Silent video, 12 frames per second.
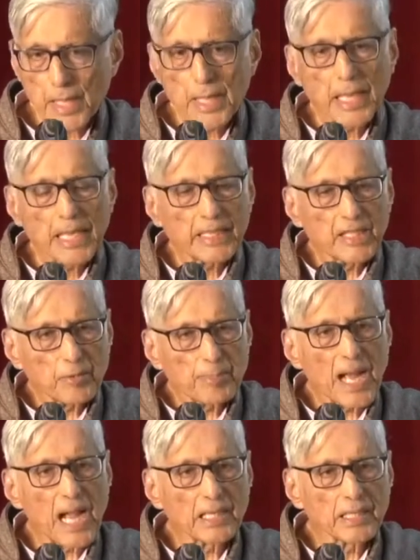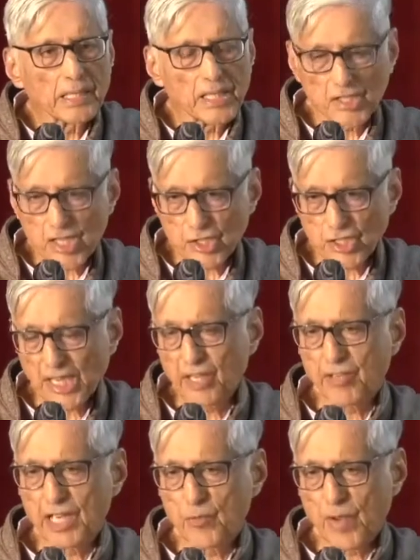a kirpan is a
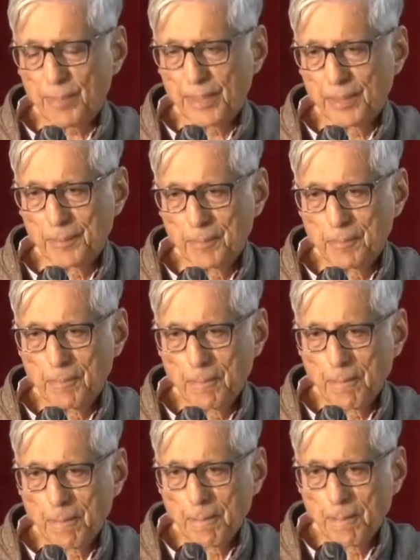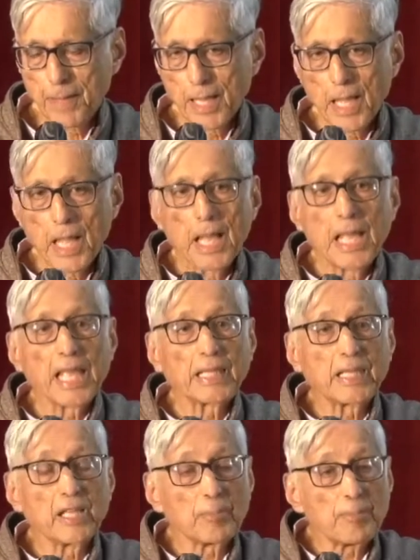sacred weapon. A
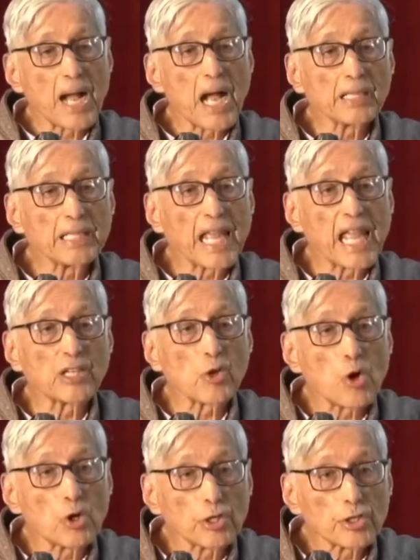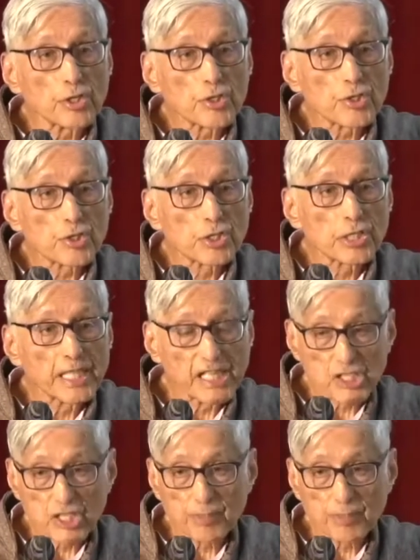kirpan adorns its